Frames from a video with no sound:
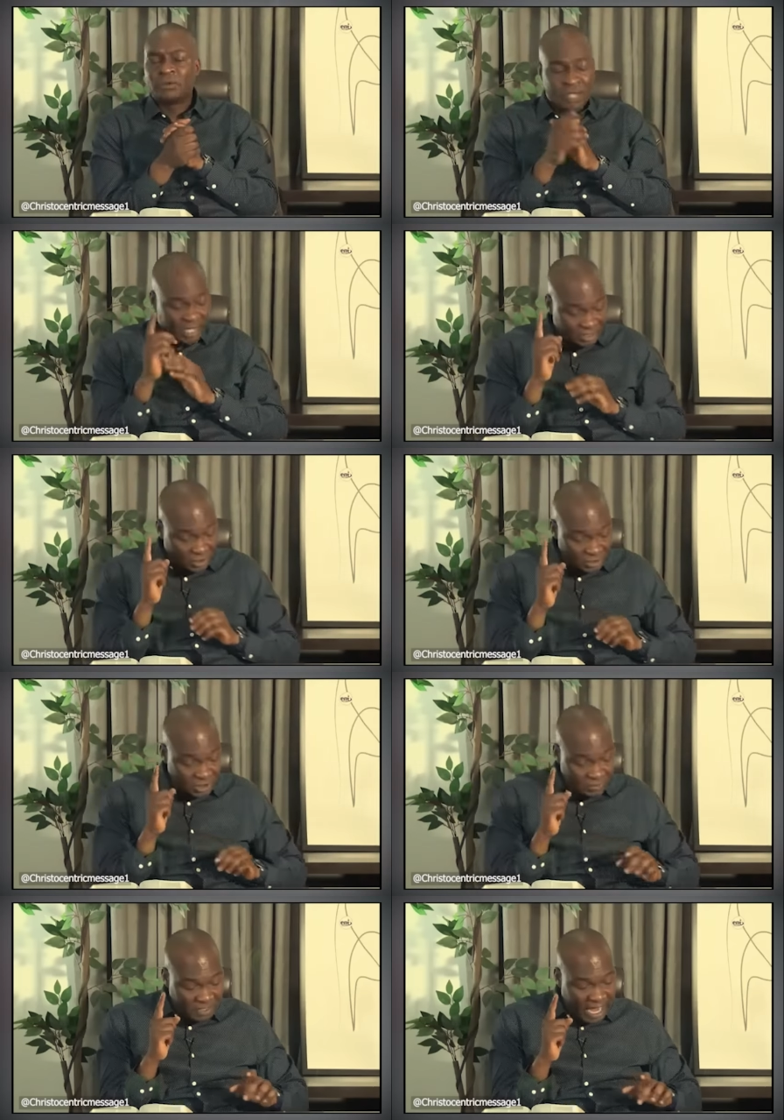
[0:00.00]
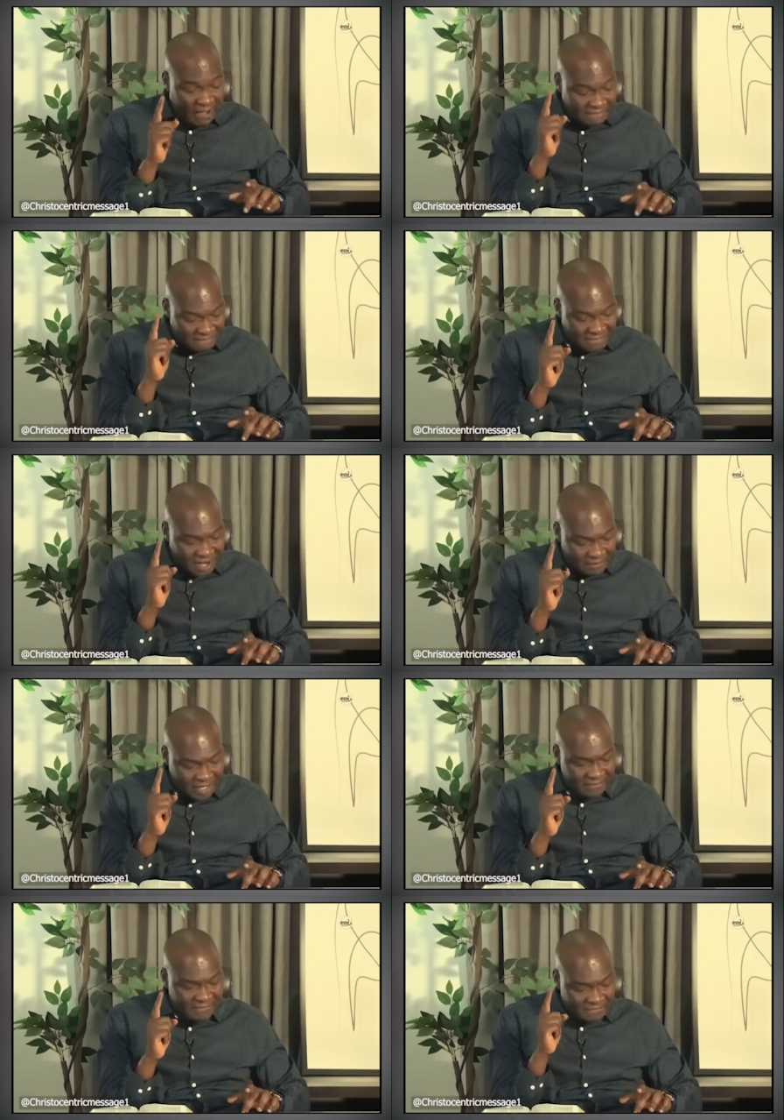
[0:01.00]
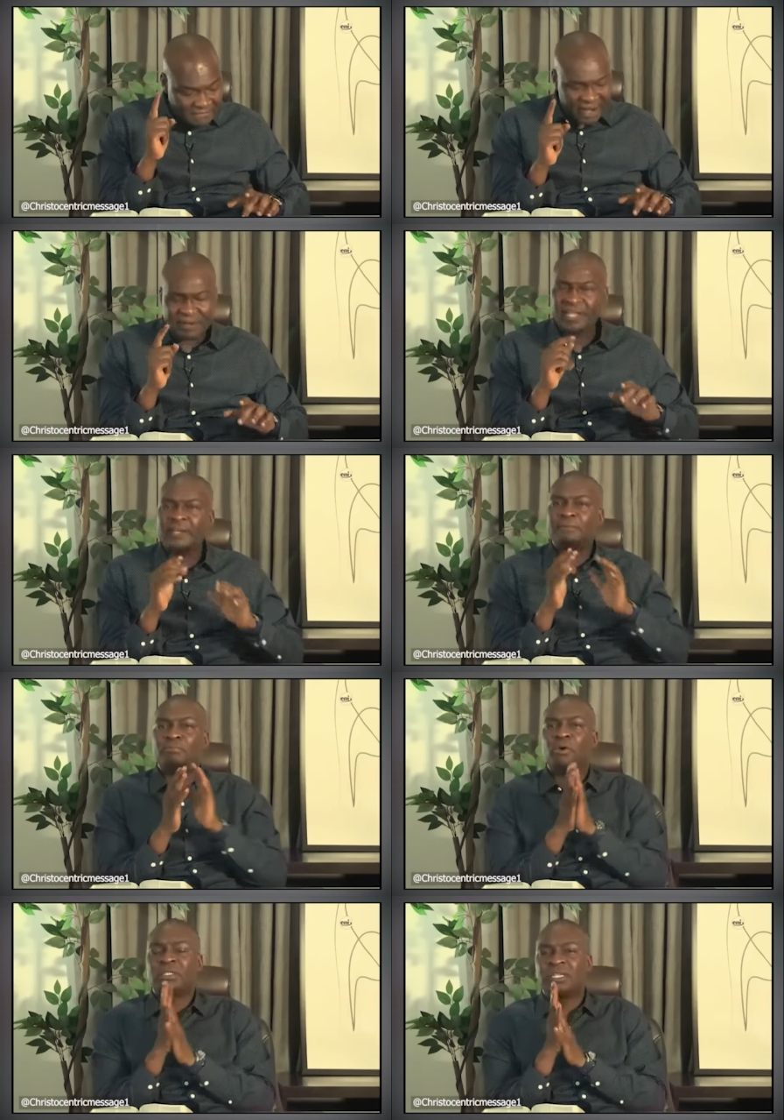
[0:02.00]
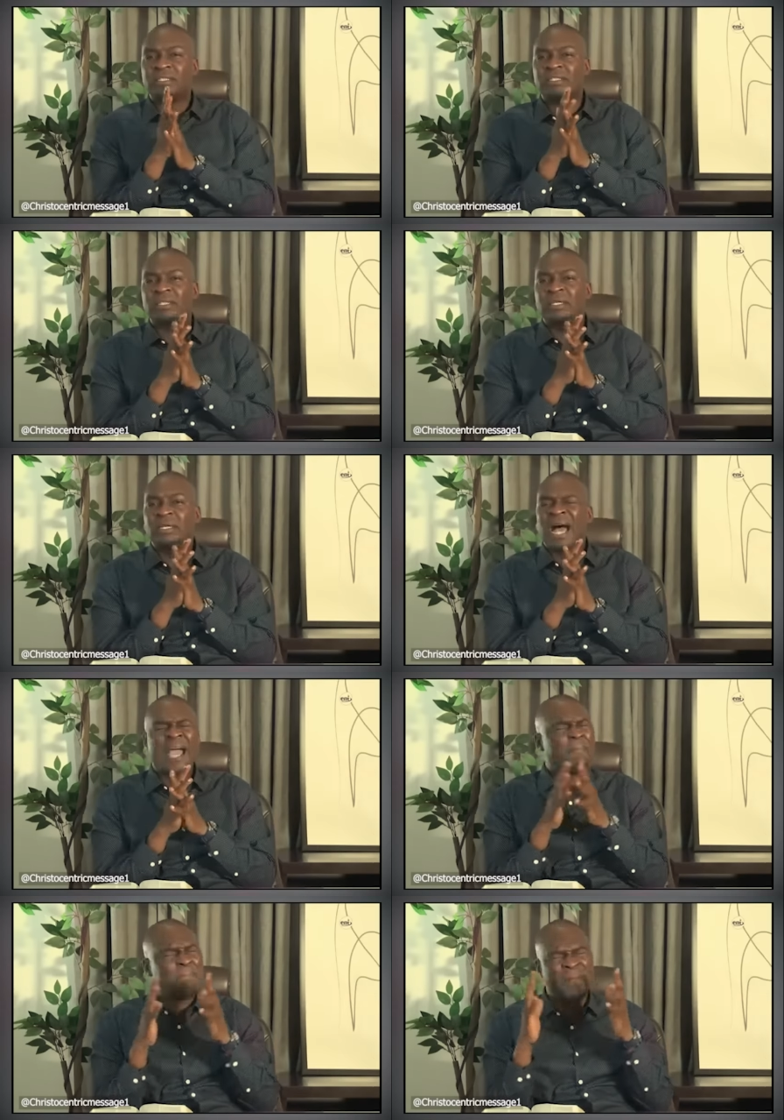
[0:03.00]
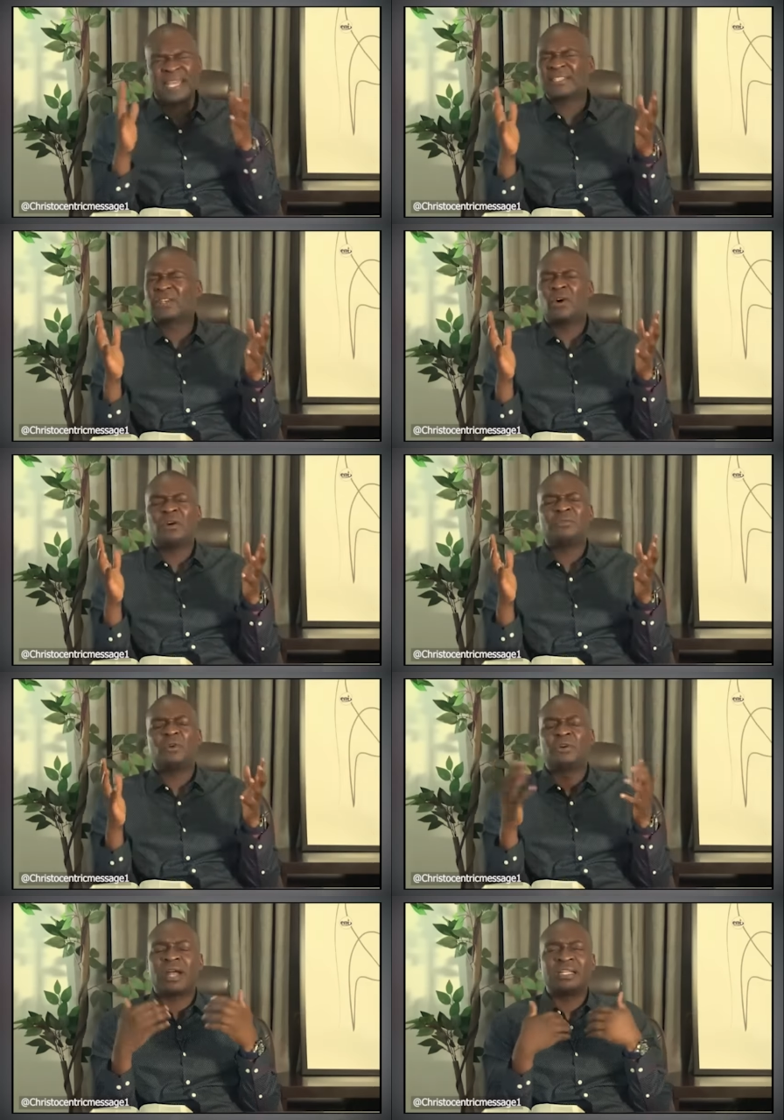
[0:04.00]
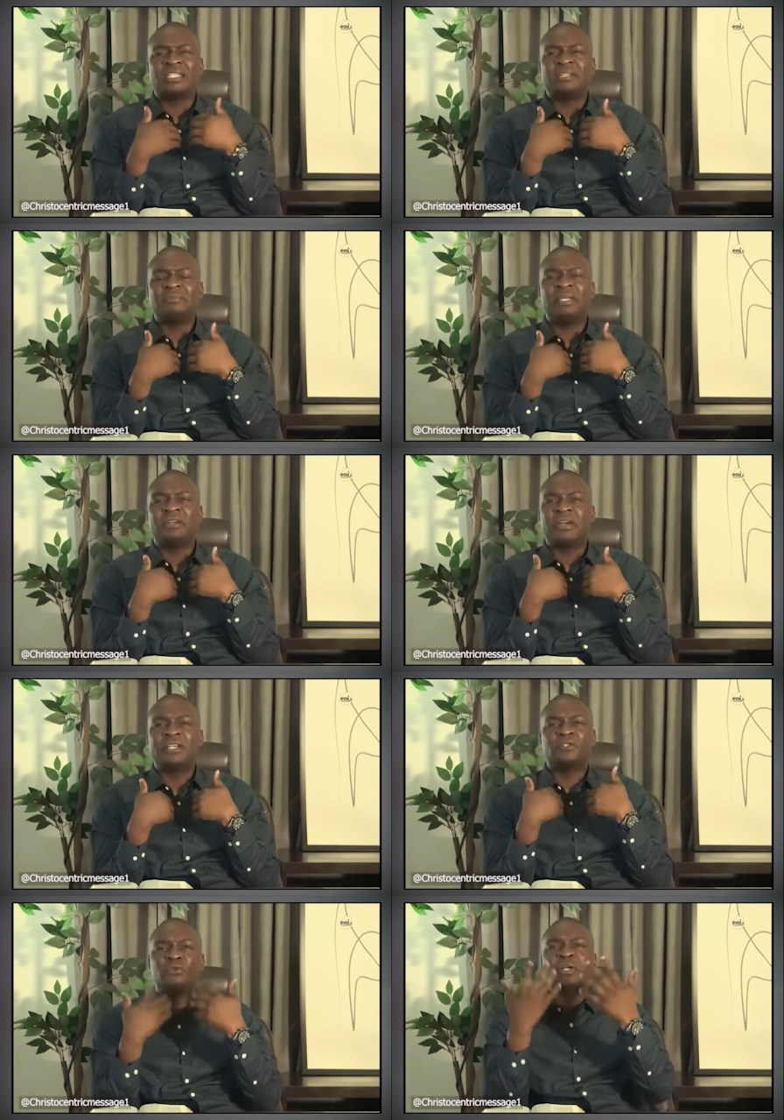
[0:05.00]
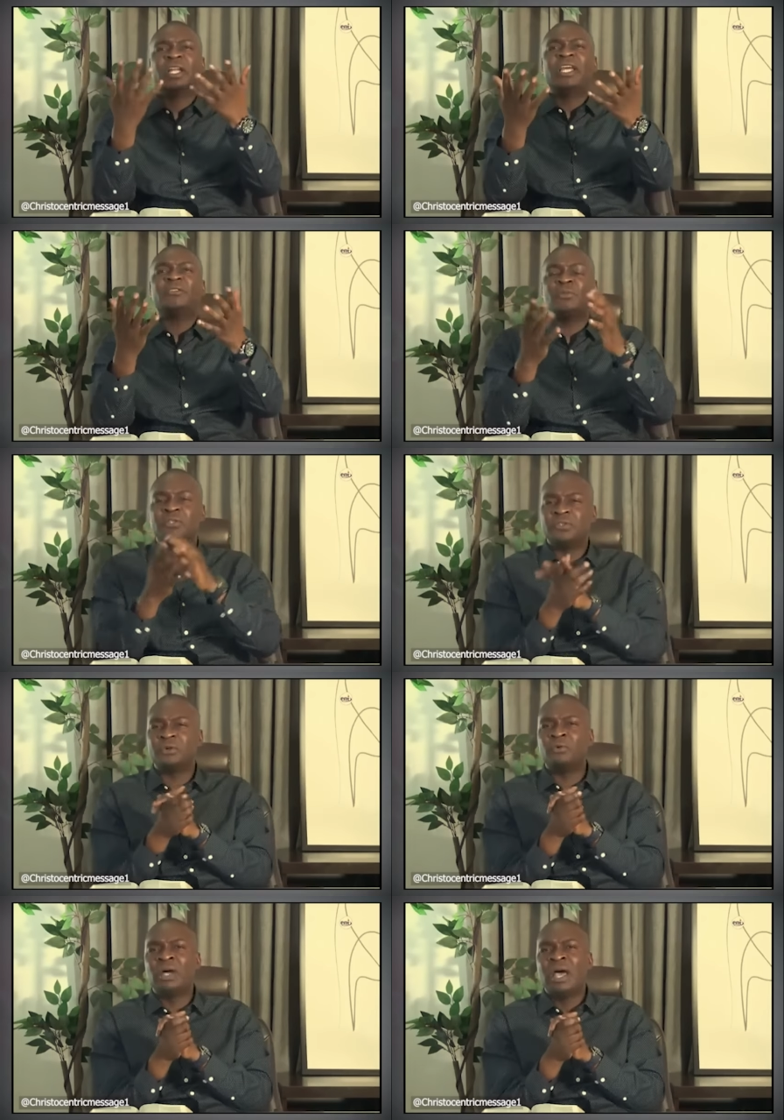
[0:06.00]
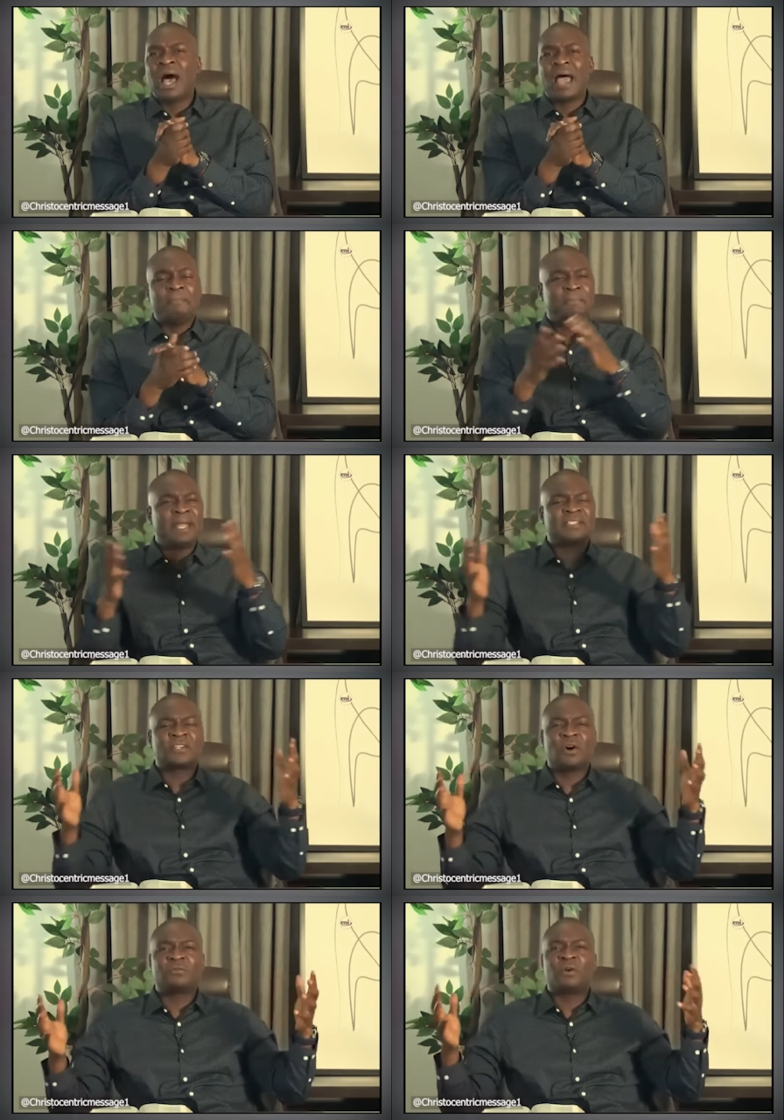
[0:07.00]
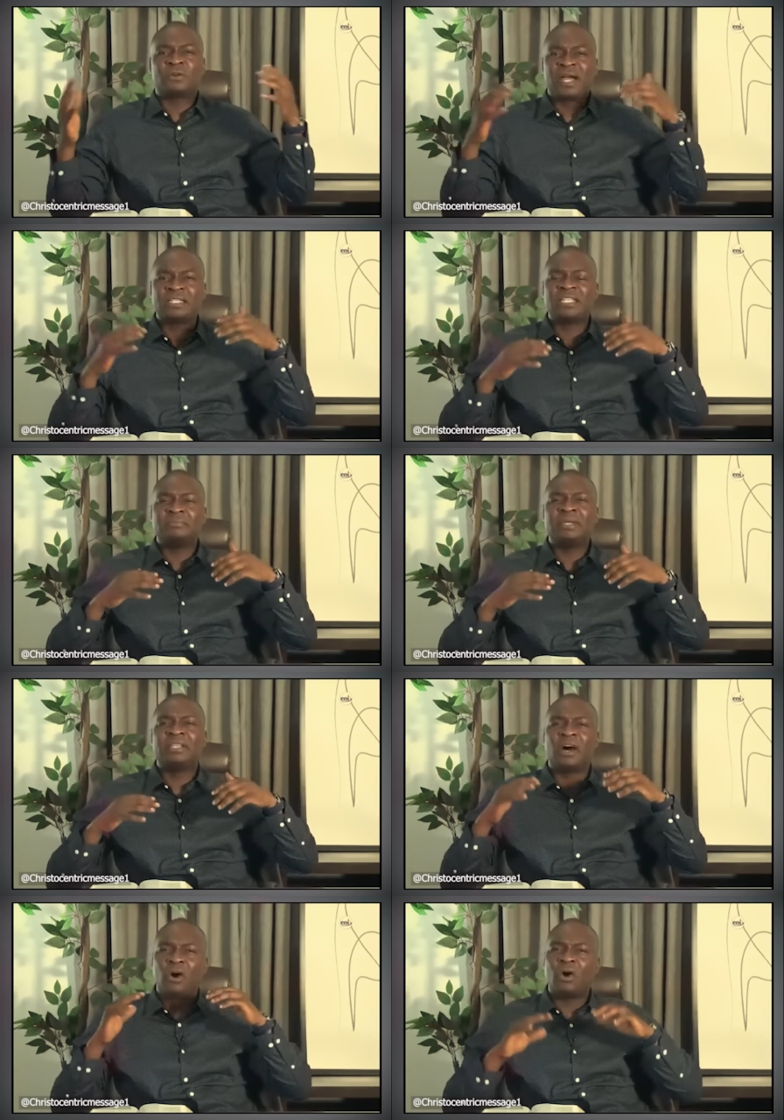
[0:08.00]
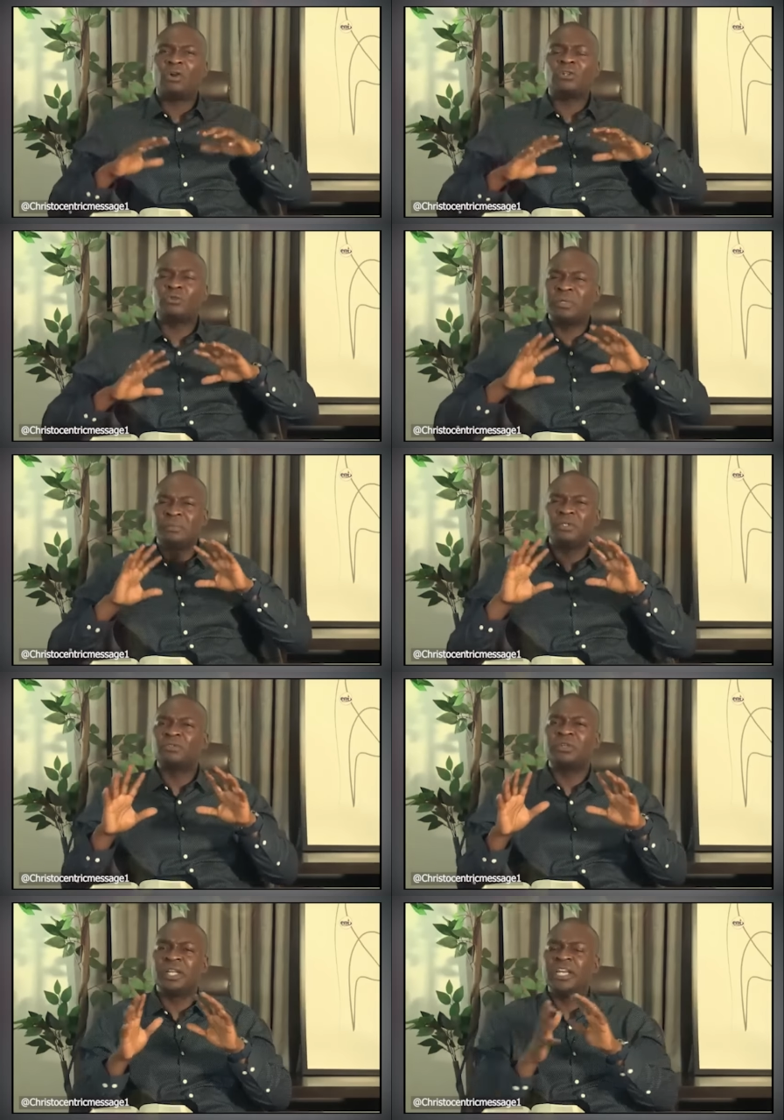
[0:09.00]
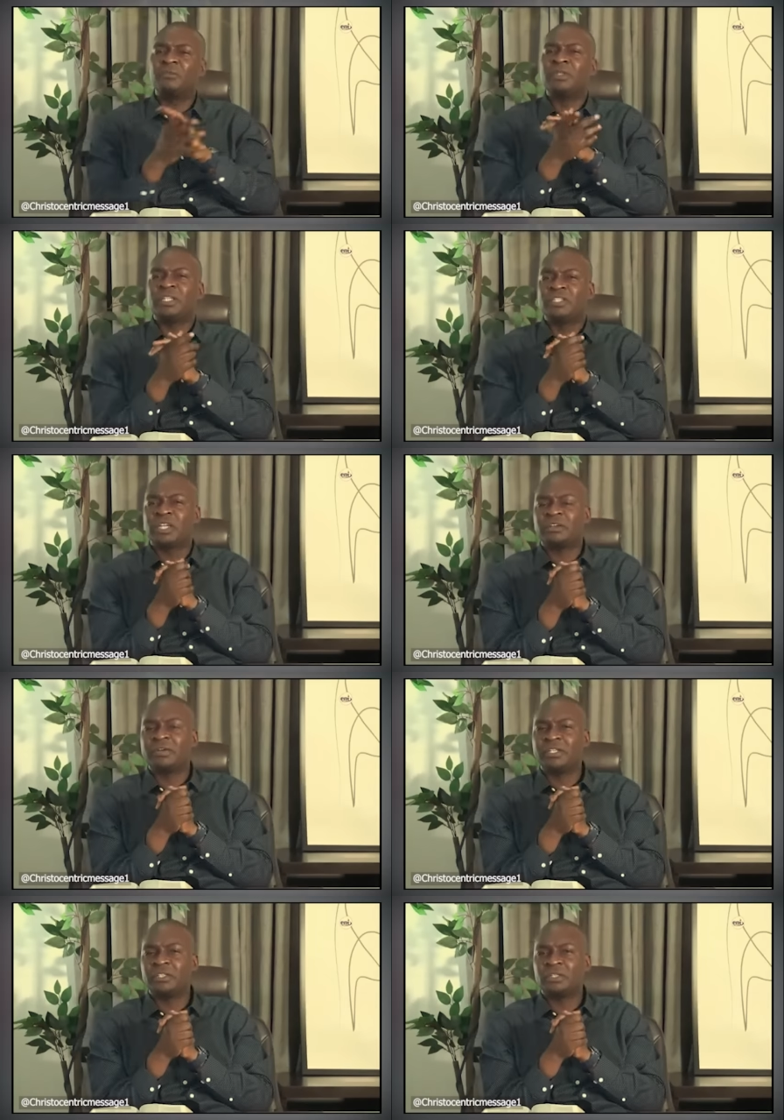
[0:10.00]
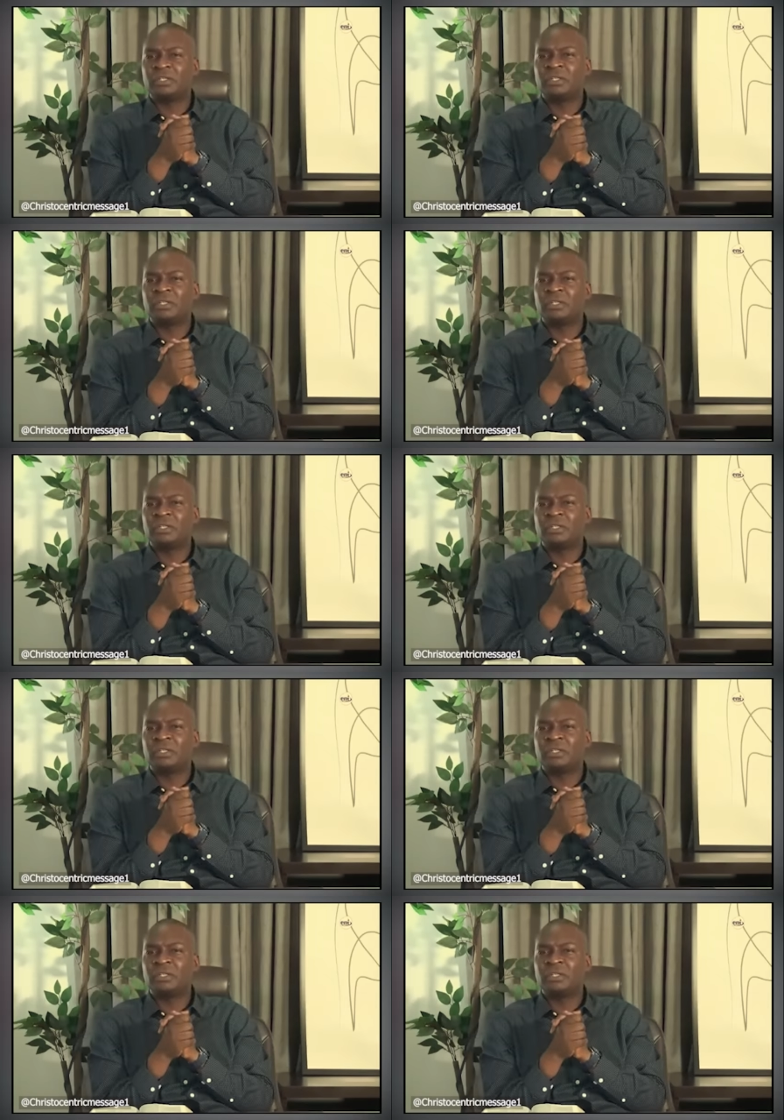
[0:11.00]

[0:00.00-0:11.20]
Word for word: Relationships are very, very important. I bless God for granting me grace to relate with you. I bless God for granting me the honor to be able to relate with a generation.